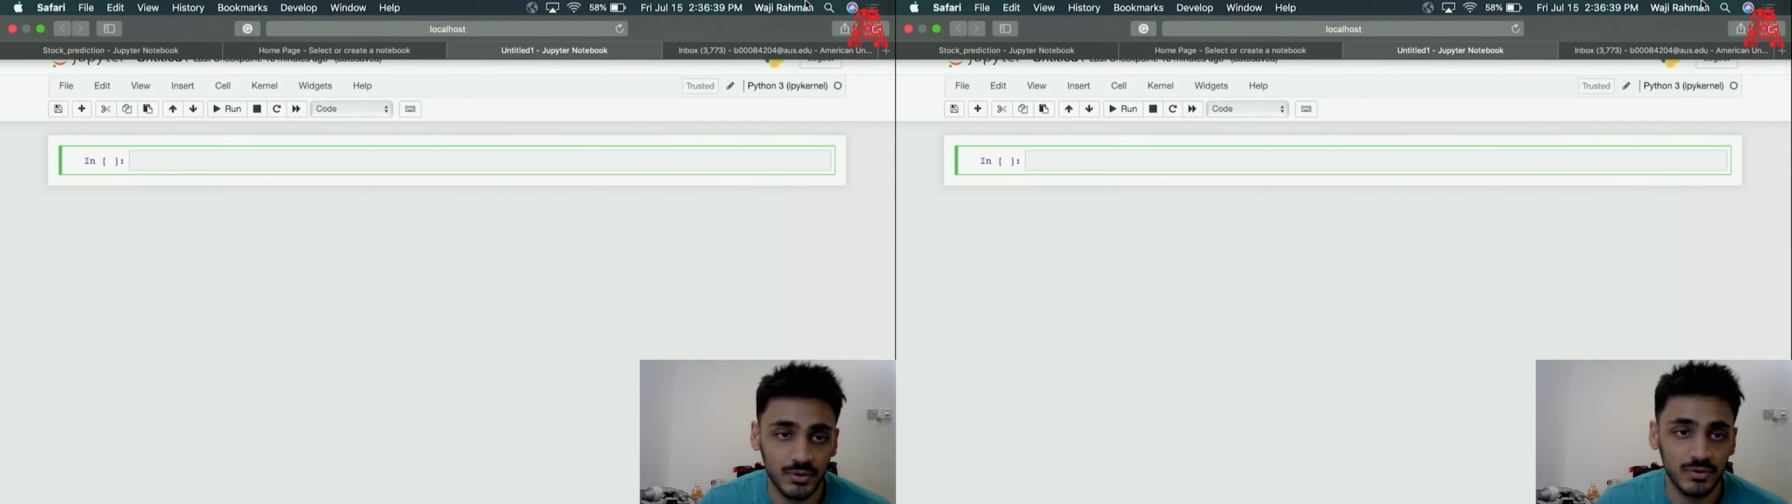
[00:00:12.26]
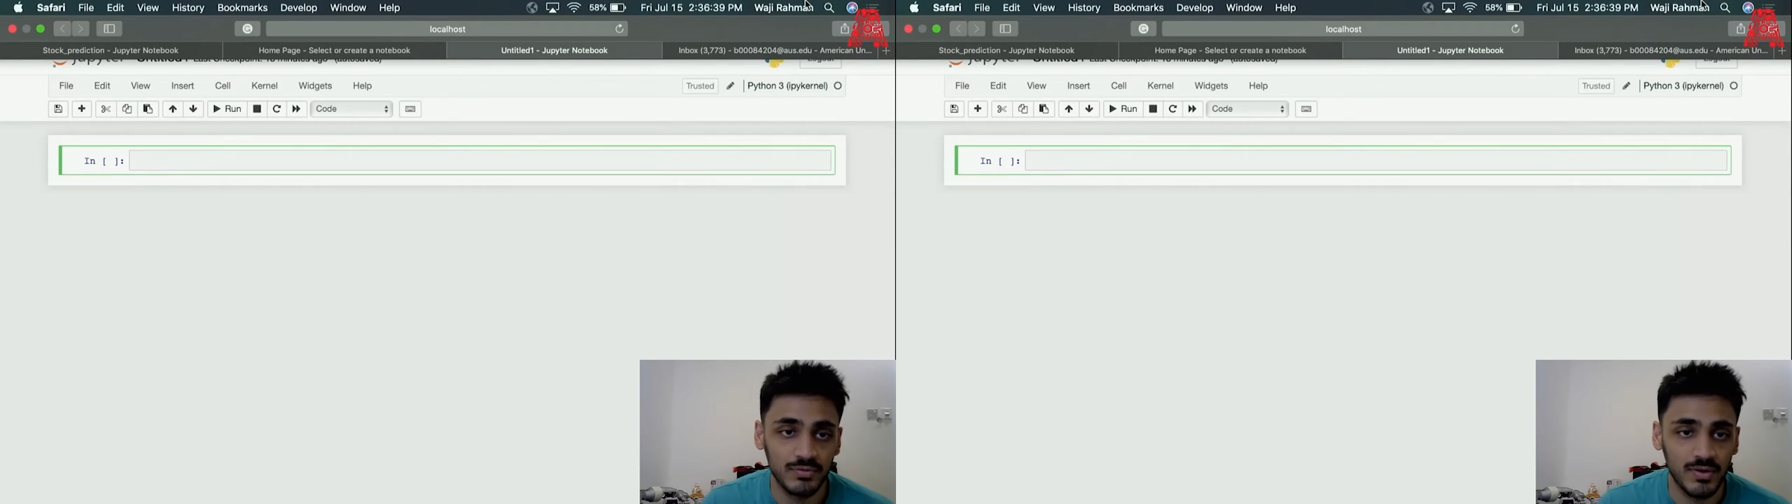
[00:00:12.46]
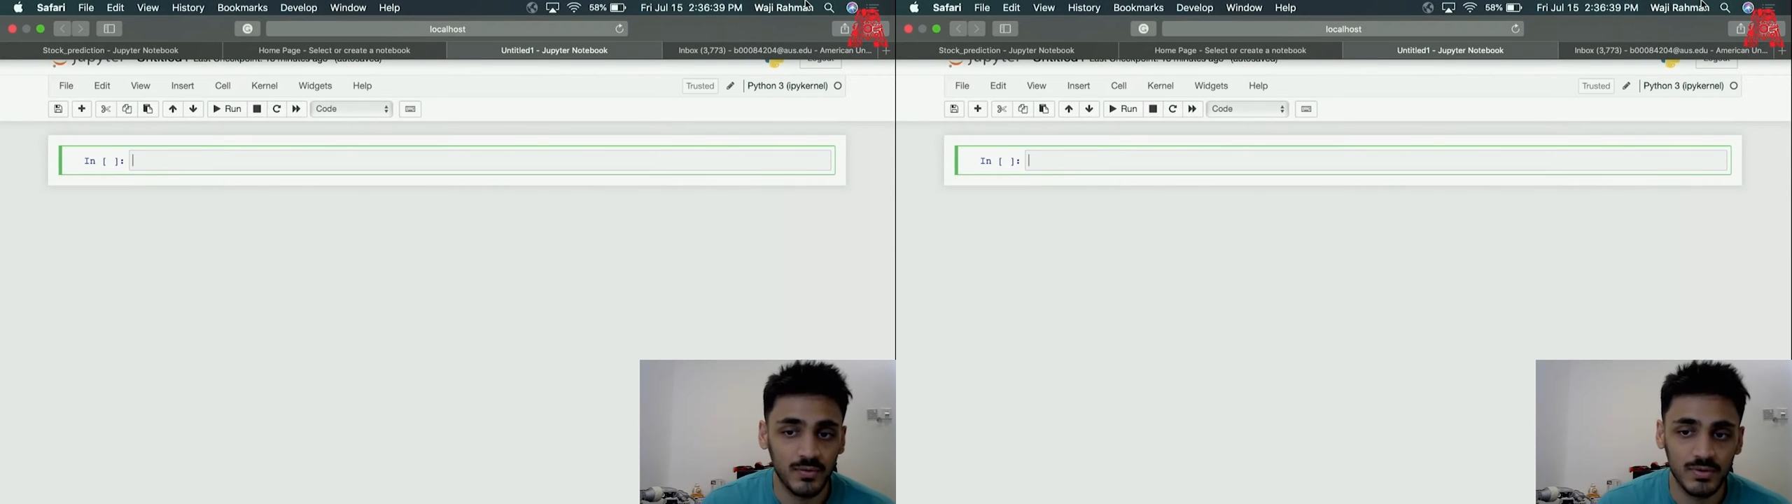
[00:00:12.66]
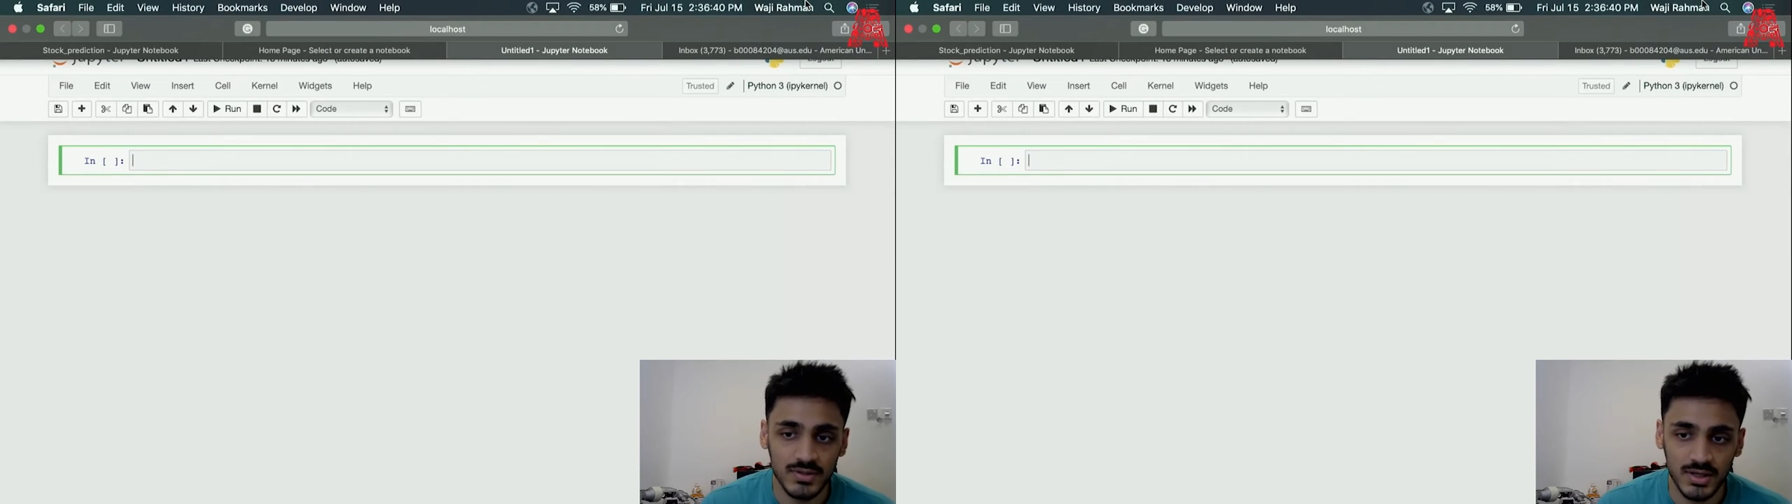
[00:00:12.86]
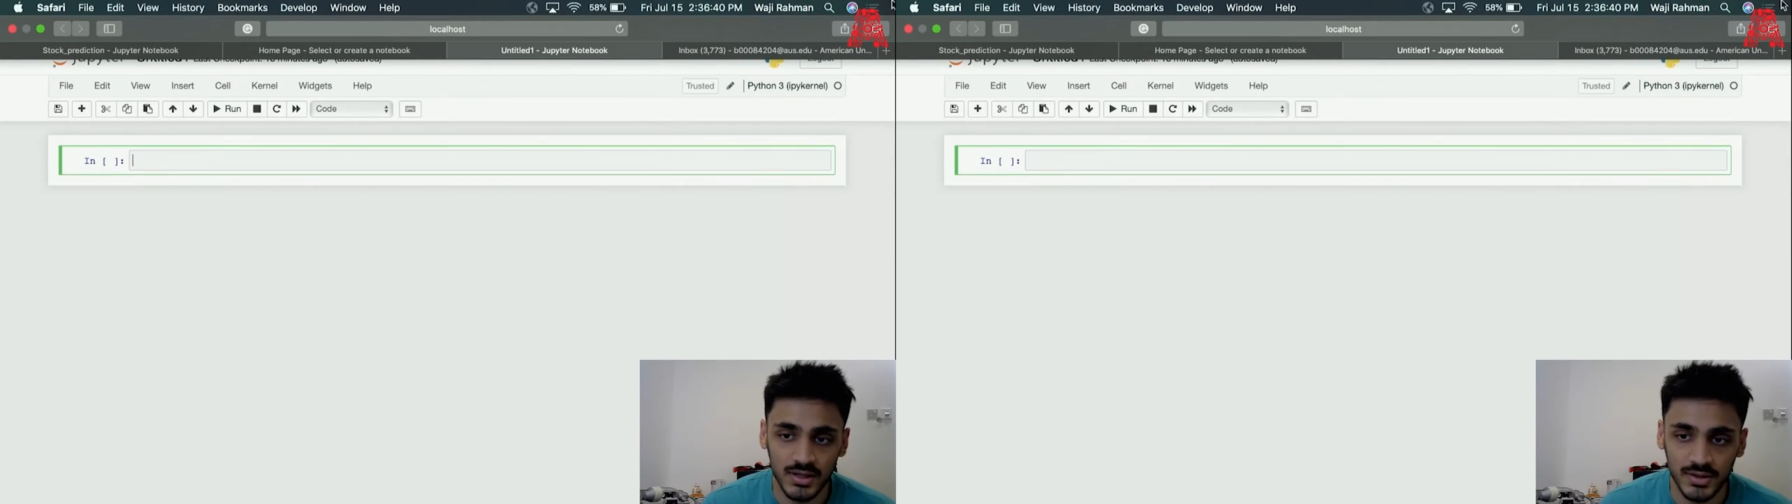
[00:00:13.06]
off, I want to
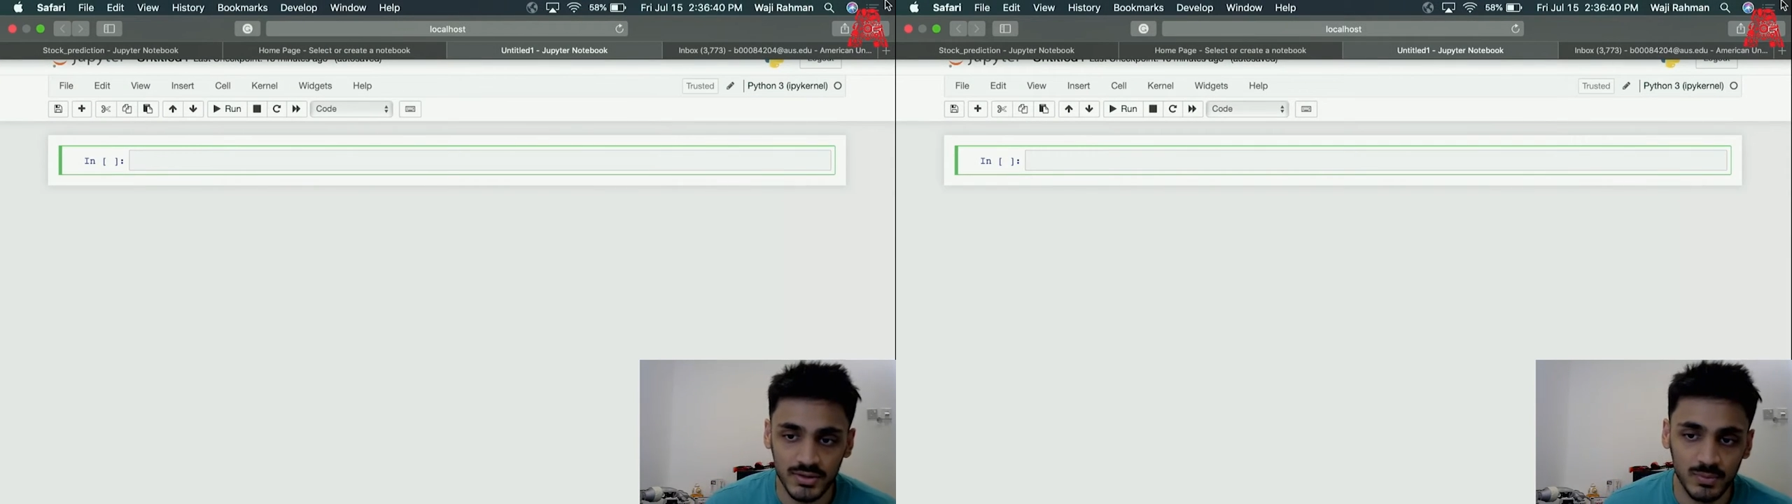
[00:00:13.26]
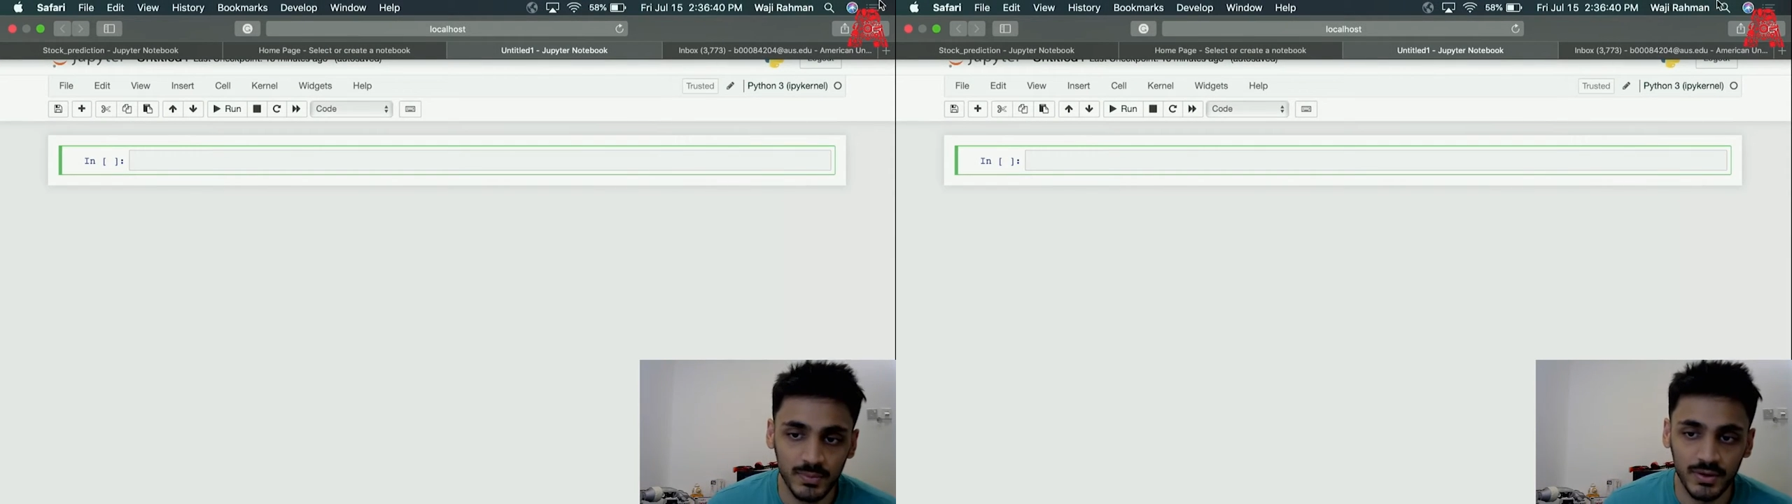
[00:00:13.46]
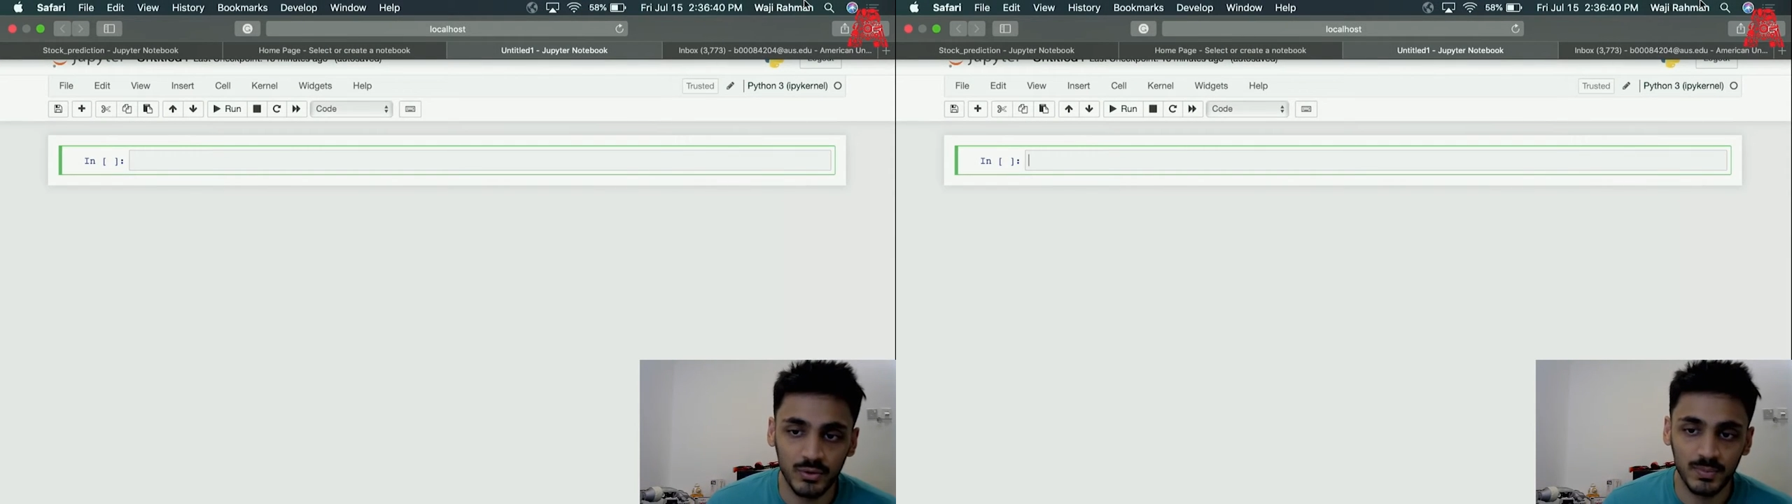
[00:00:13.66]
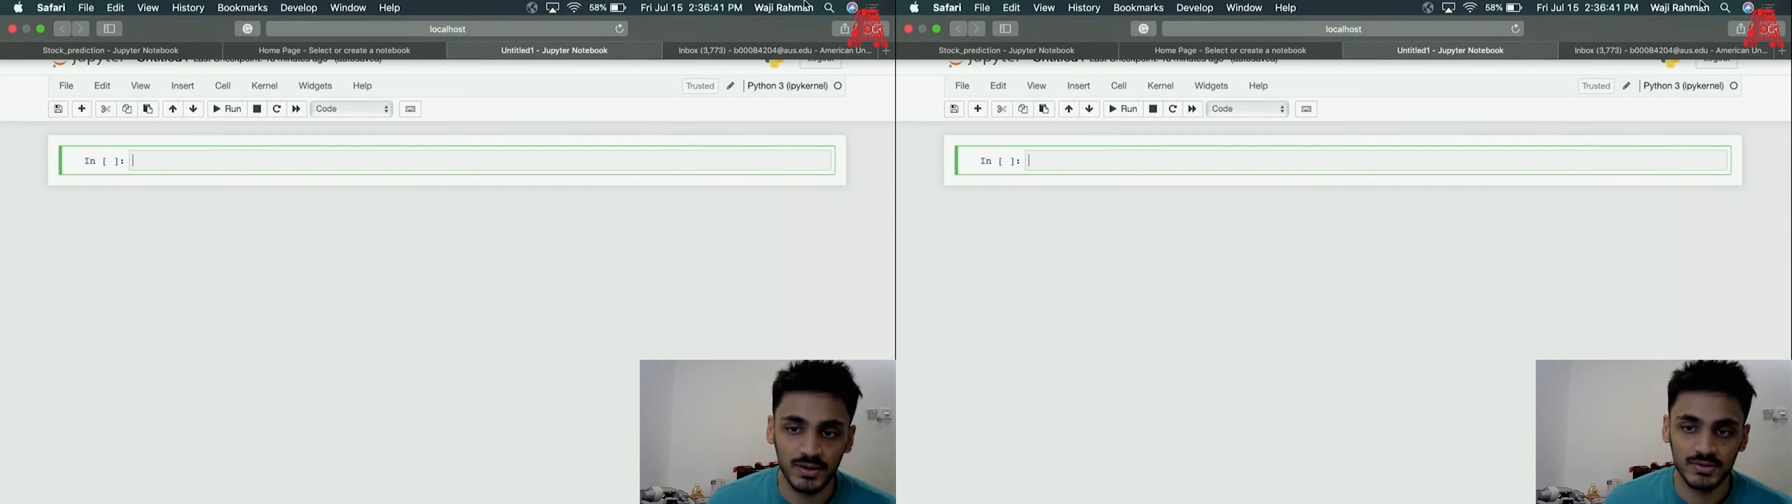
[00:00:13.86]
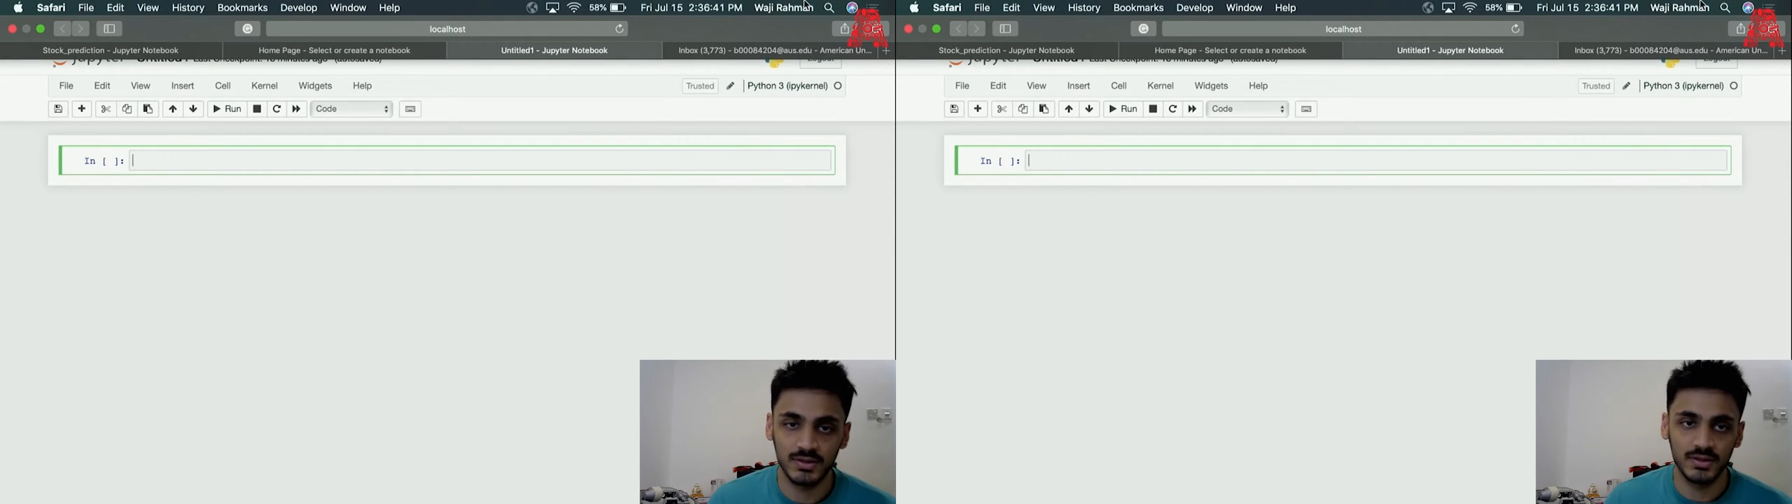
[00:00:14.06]
say that this will be a
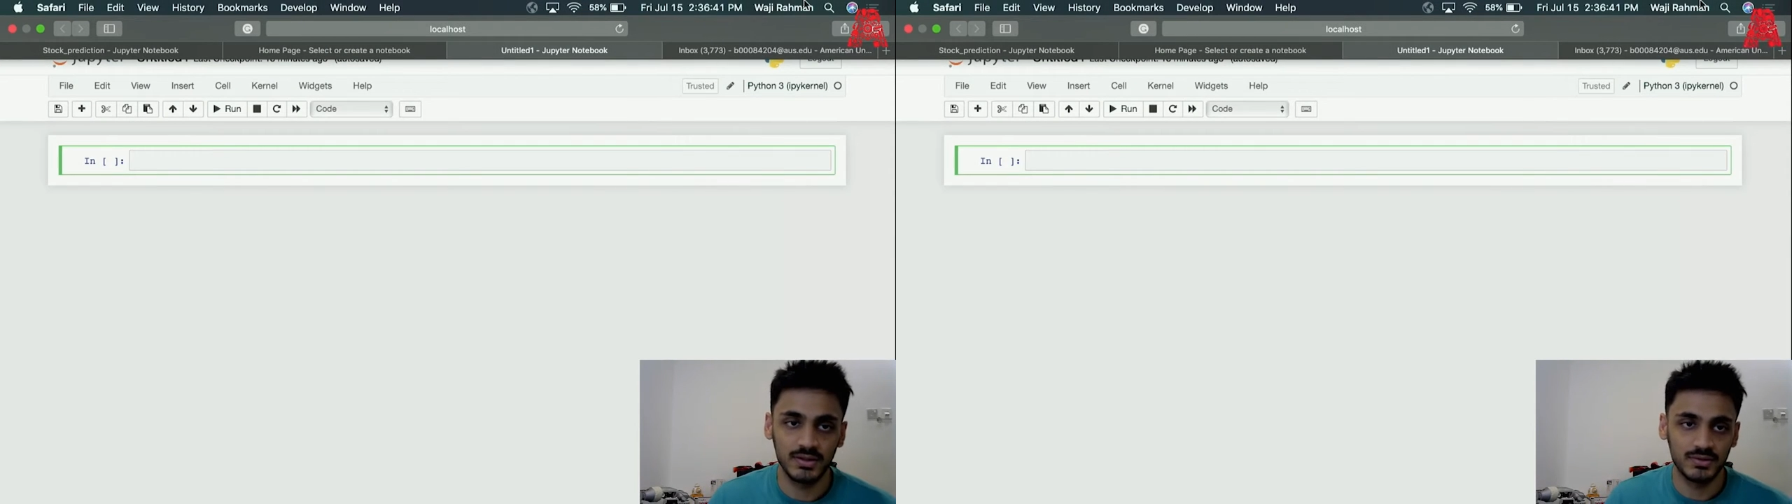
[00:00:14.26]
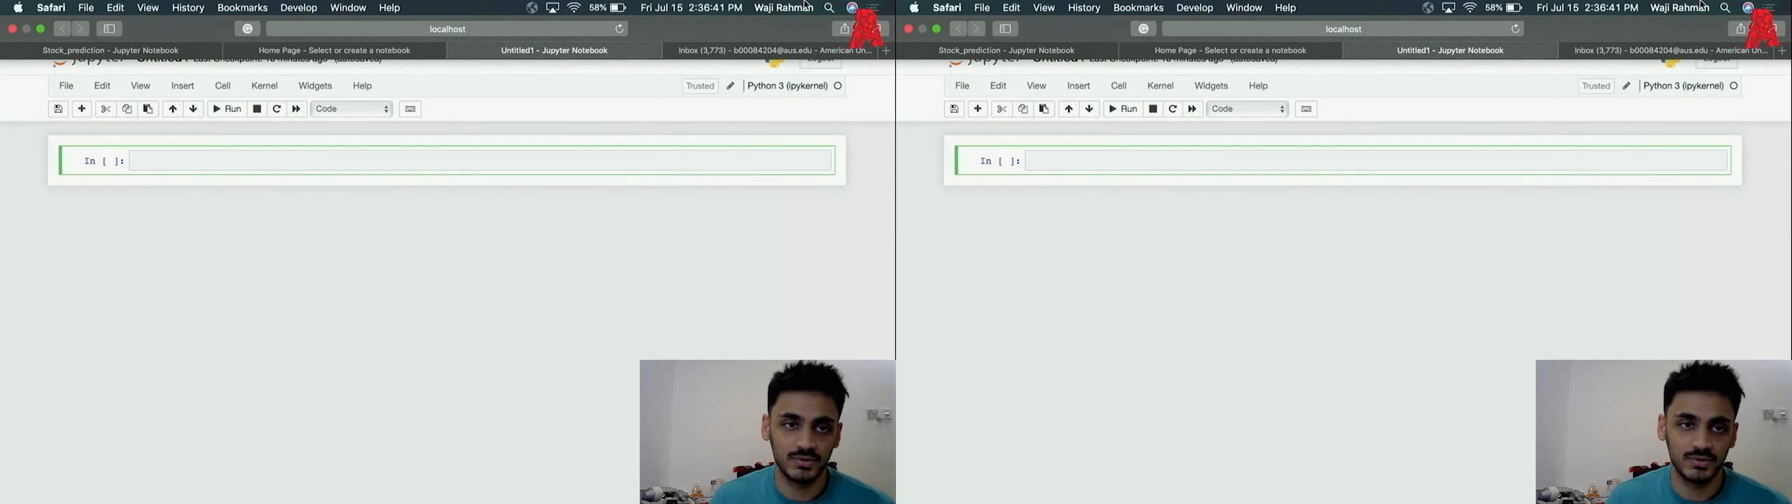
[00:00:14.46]
two-part series.